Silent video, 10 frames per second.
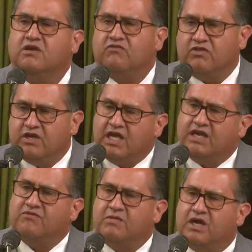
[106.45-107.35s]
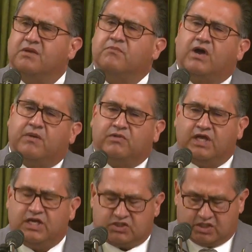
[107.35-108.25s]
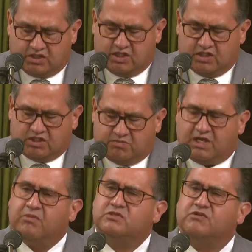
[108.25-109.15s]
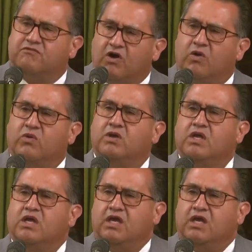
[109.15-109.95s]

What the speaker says: for the Native American population to be able to vote